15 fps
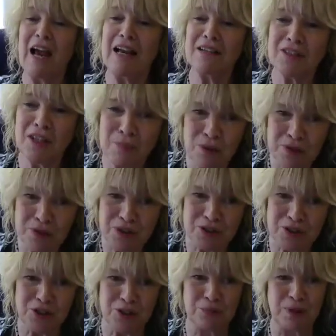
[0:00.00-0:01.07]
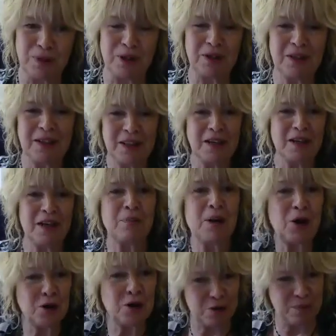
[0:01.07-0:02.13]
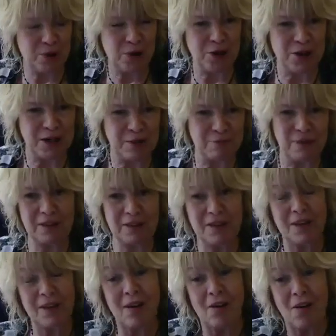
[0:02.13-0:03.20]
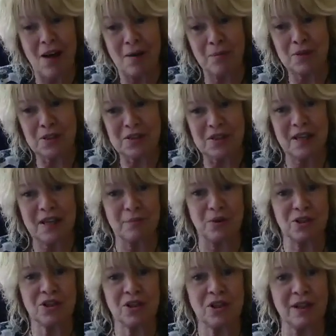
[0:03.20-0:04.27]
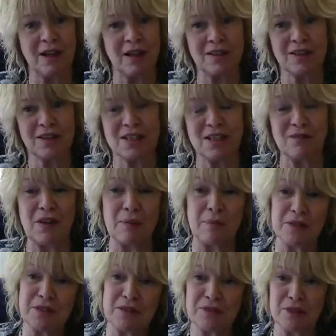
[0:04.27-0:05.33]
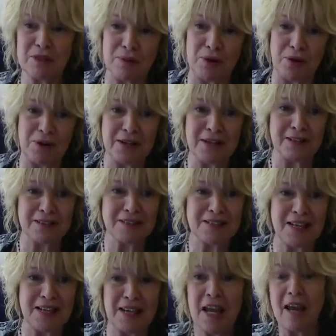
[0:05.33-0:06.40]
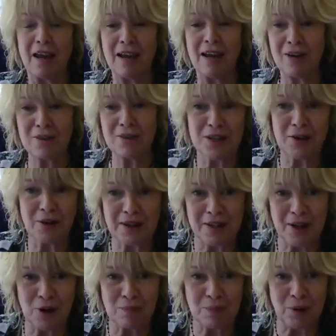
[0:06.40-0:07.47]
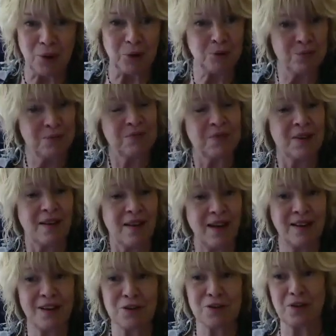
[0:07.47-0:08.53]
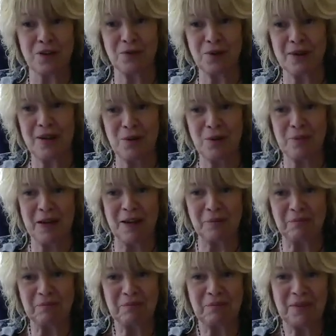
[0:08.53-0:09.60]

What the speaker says: asking permission to be part of the party. But I'm just kind of pushy, and I just invite myself to the party and say, hey, here's how I can help you, and here's how you can help me.